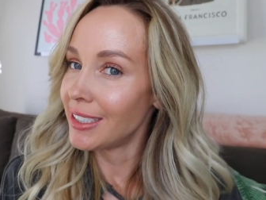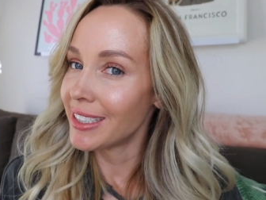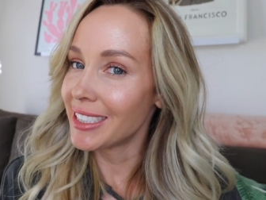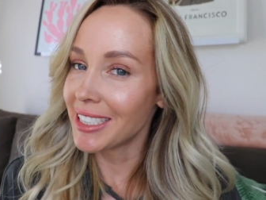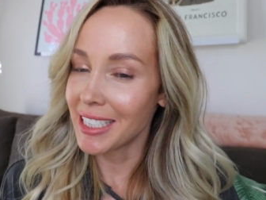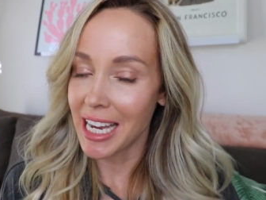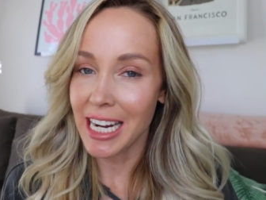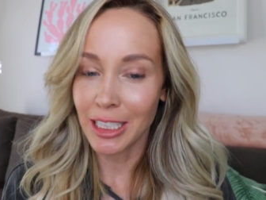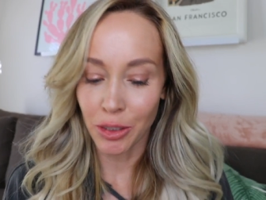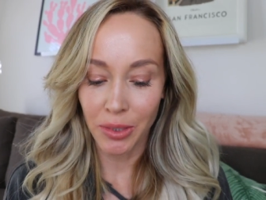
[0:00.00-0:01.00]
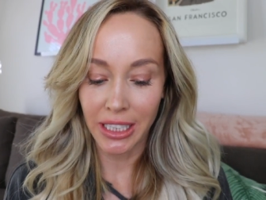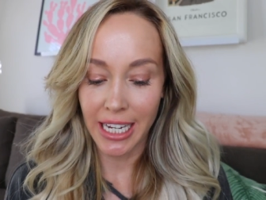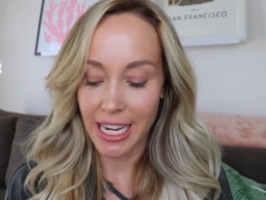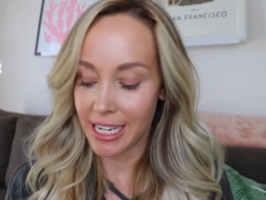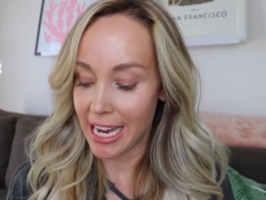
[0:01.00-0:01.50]
This is it. It's a
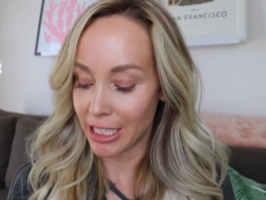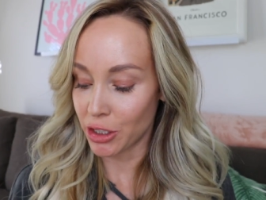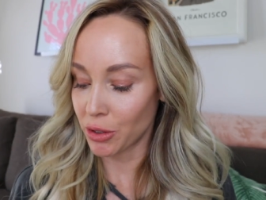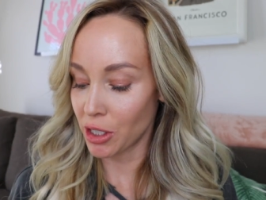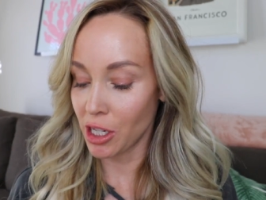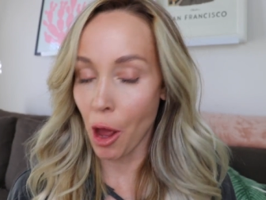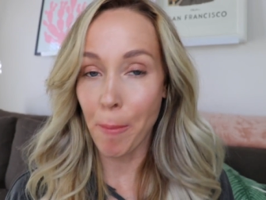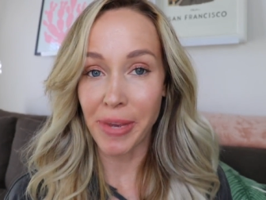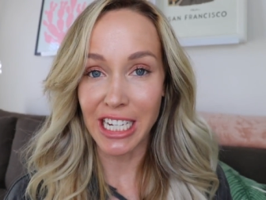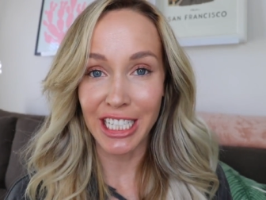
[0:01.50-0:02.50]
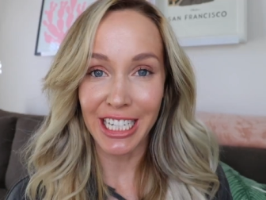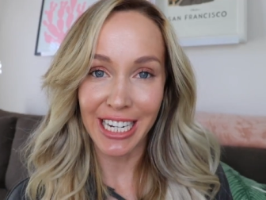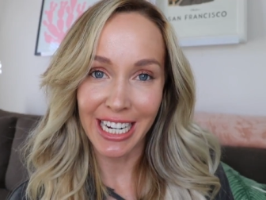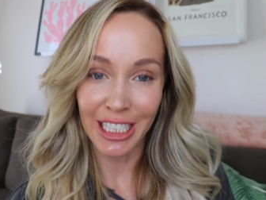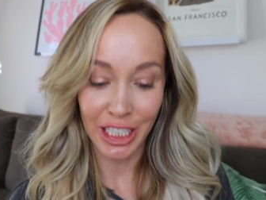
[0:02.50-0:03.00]
really natural,
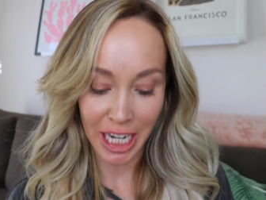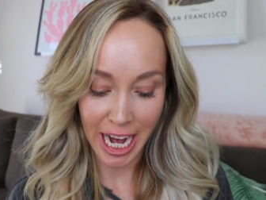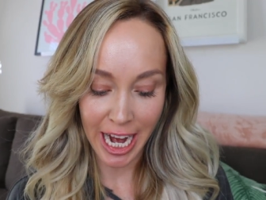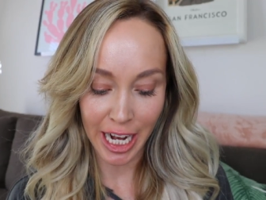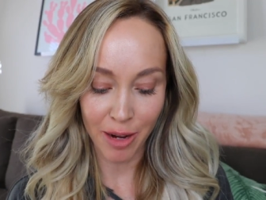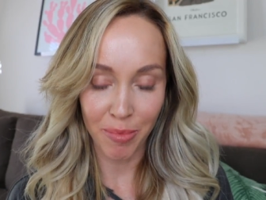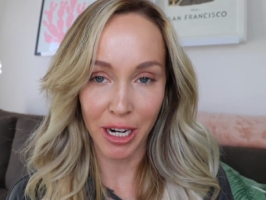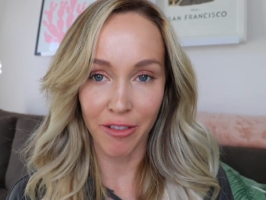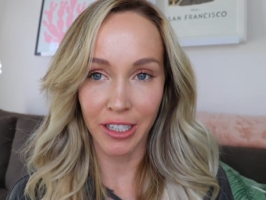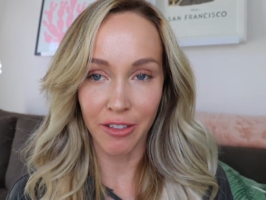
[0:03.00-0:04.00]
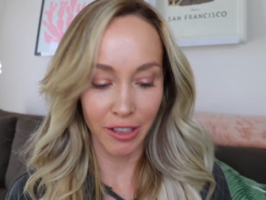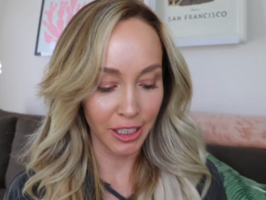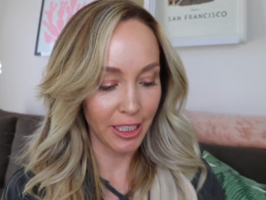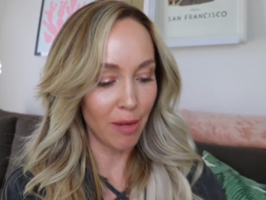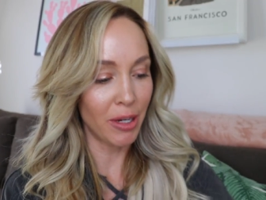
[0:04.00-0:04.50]
beachy shade, perfect for
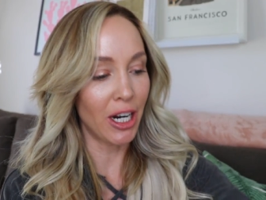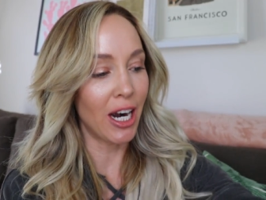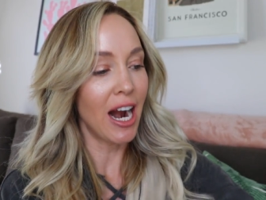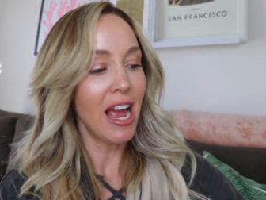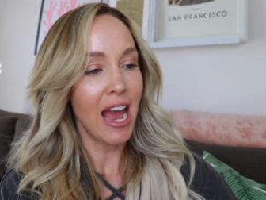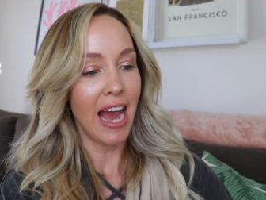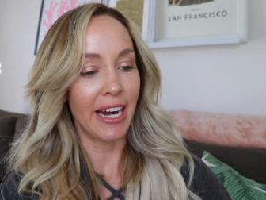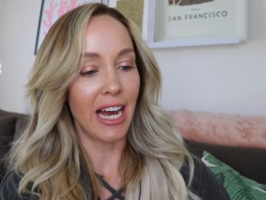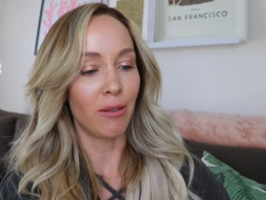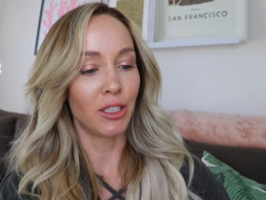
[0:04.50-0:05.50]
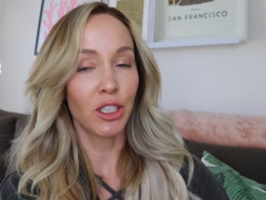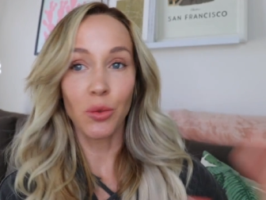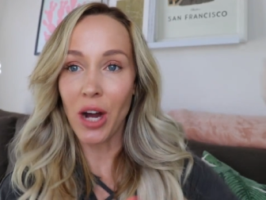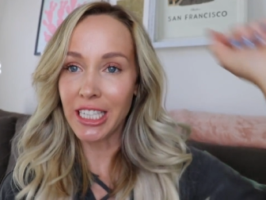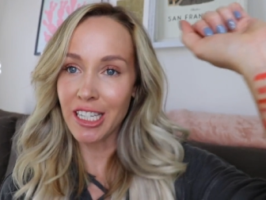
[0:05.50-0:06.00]
summer. And I will
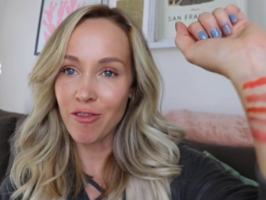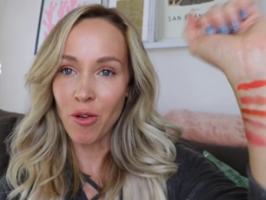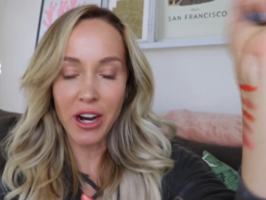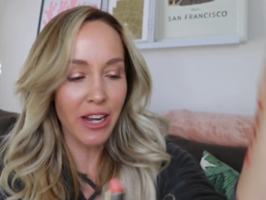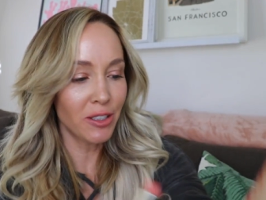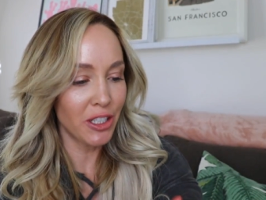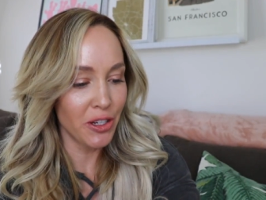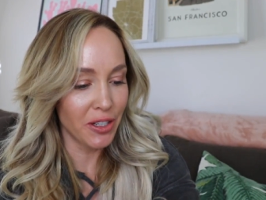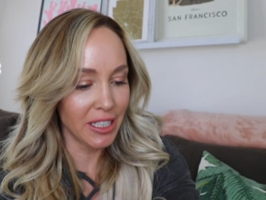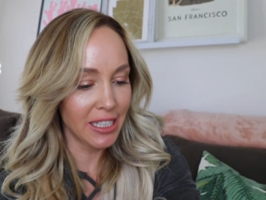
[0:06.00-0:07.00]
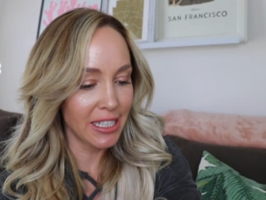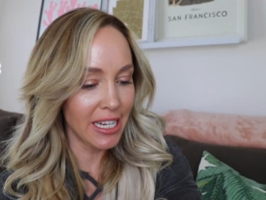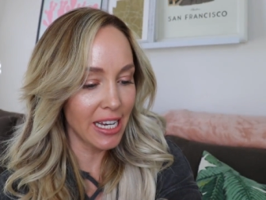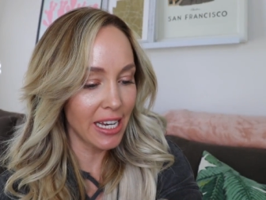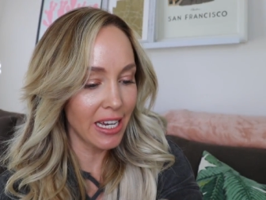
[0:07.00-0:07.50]
swatch it for you so you can
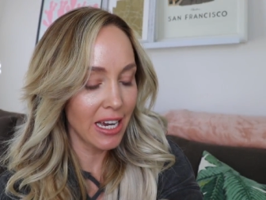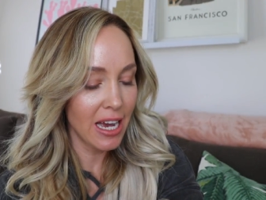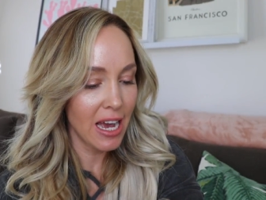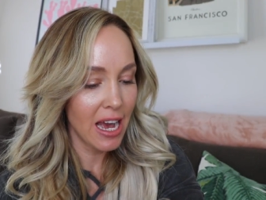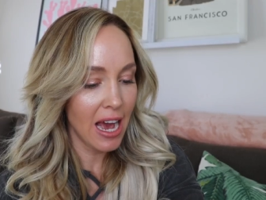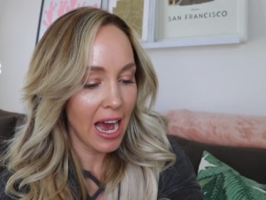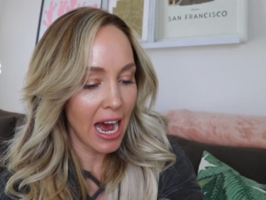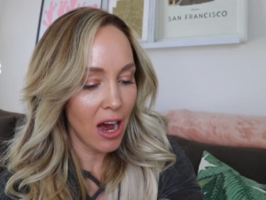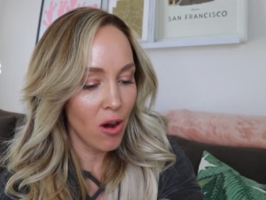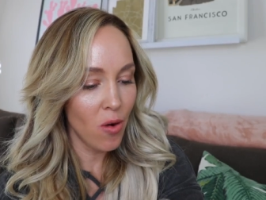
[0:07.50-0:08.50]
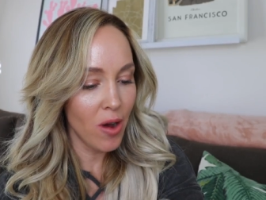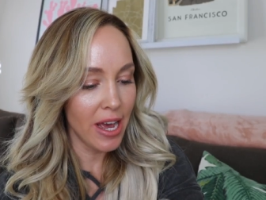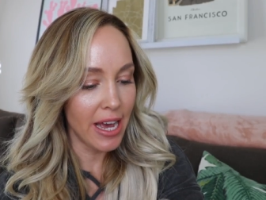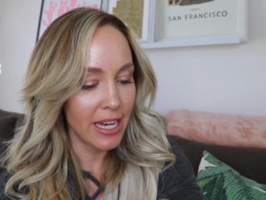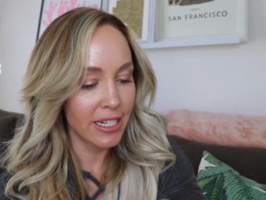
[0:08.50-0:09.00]
see how
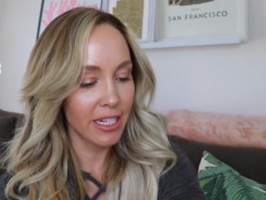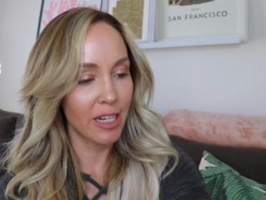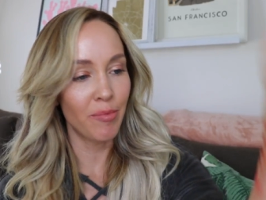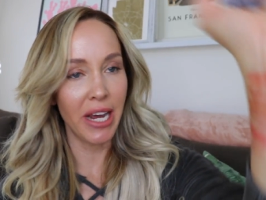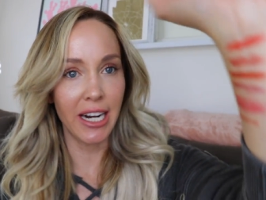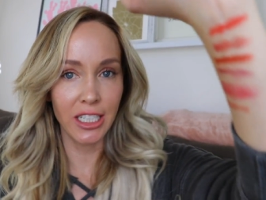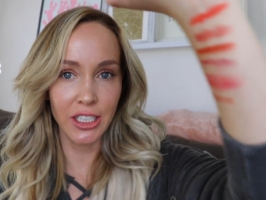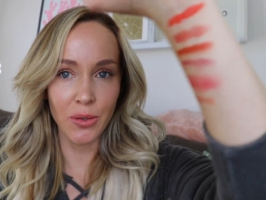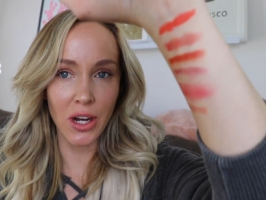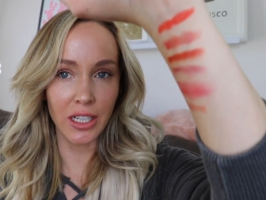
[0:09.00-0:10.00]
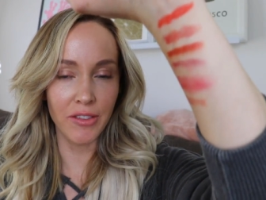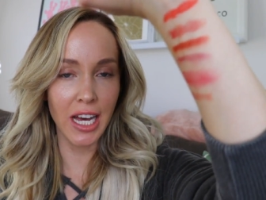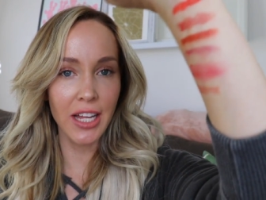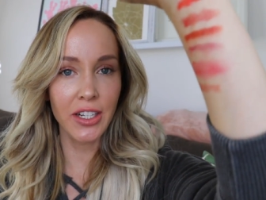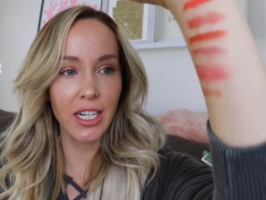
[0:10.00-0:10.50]
it compares to all of
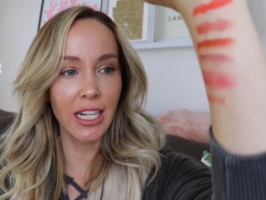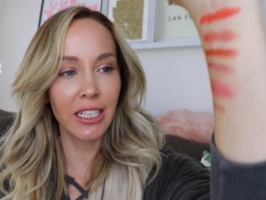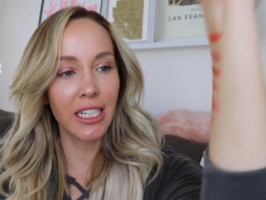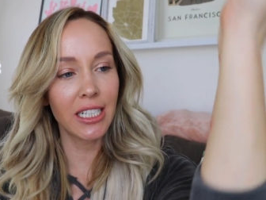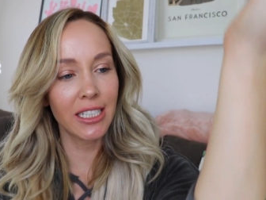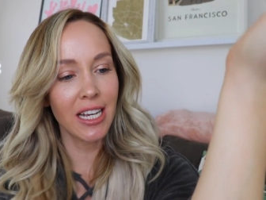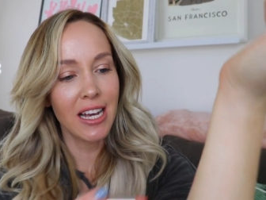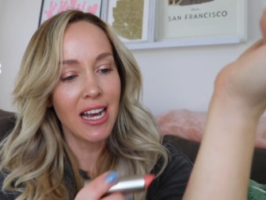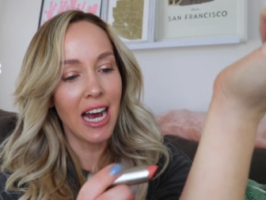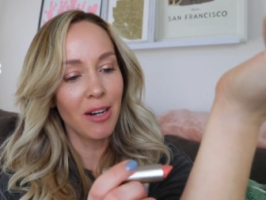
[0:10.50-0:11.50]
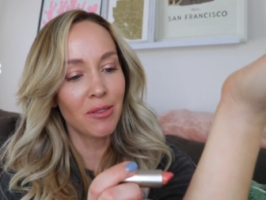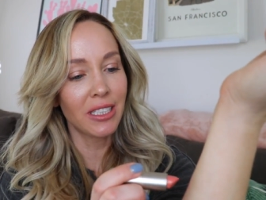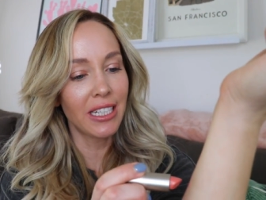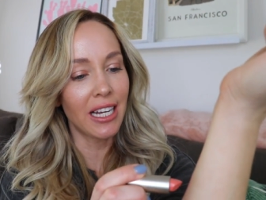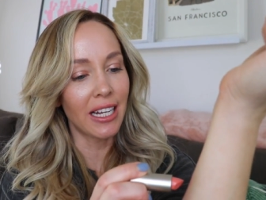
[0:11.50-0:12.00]
the other colors. I
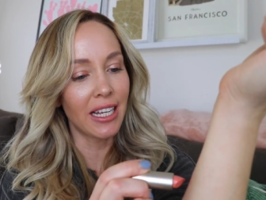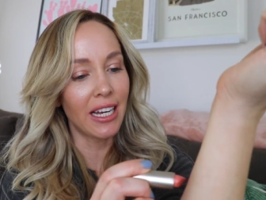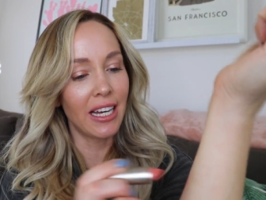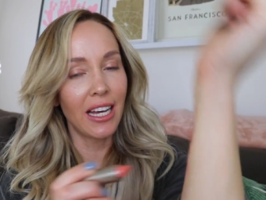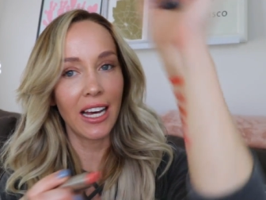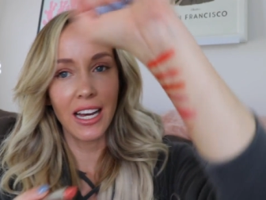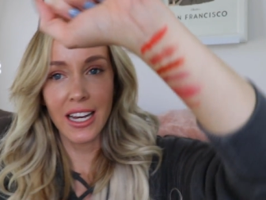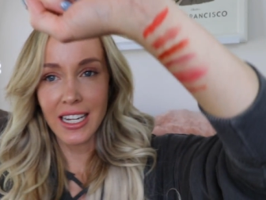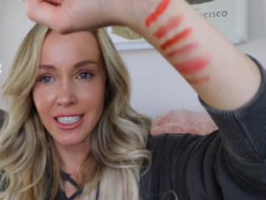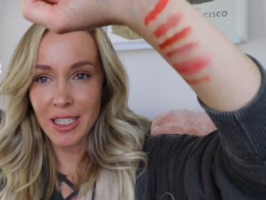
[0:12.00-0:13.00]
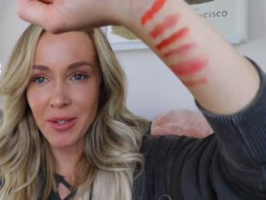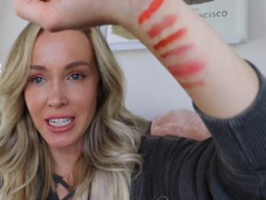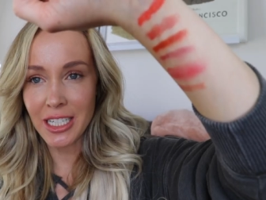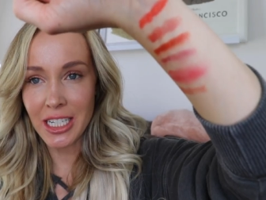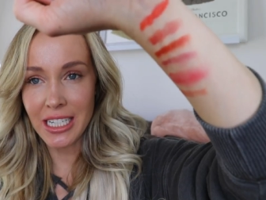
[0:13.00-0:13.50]
really gotta get, see
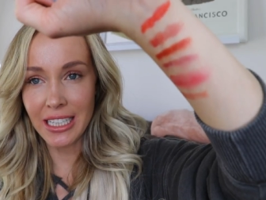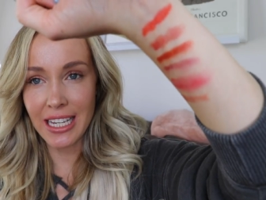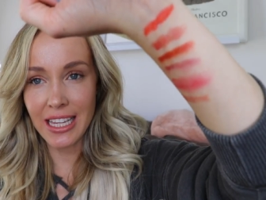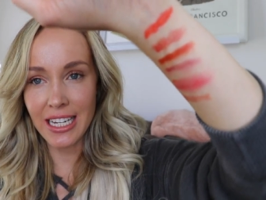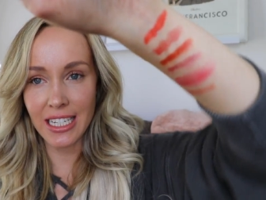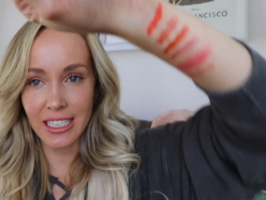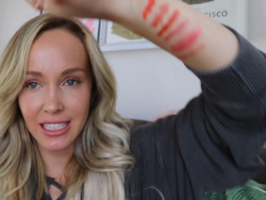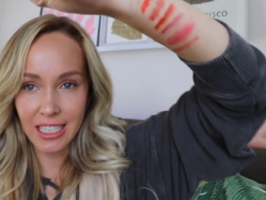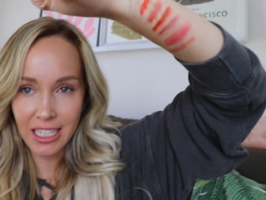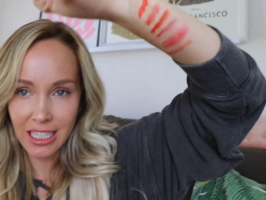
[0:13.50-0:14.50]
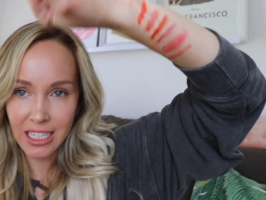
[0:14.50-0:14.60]
when I turn it like this,